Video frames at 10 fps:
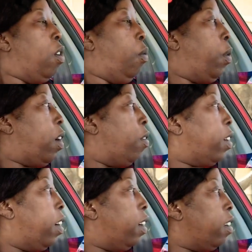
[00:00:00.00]
we're gonna
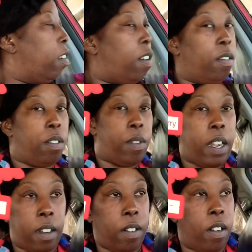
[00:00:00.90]
get, you know, the
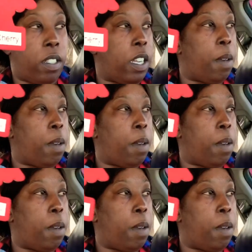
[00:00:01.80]
regular cards that